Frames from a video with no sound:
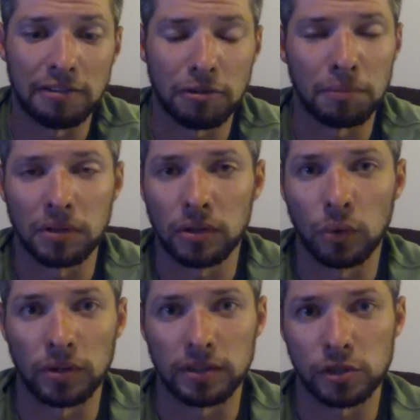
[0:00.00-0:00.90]
if I'm
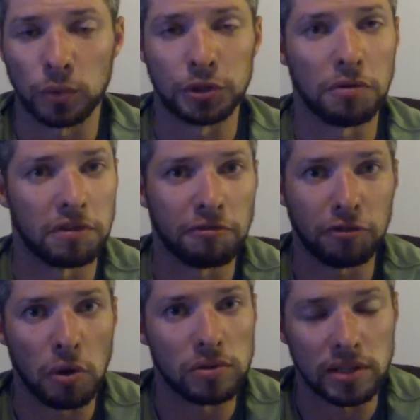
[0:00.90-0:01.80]
going to switch over to
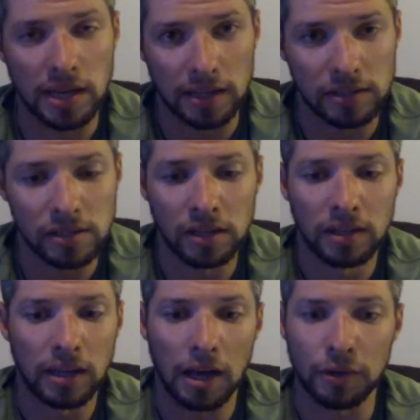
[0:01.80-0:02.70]
floats and eggs,
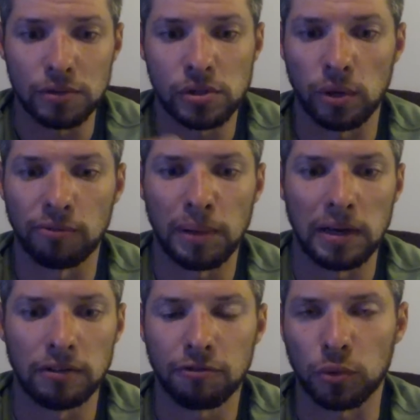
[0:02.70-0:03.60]
I'll use
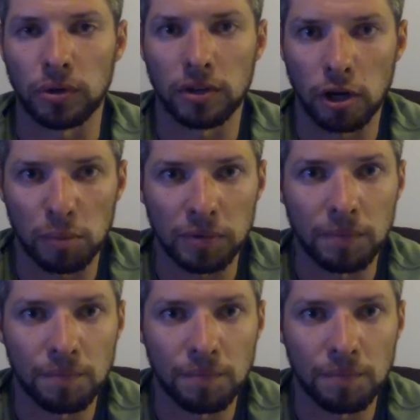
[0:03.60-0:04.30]
12-pound fluorocarbon.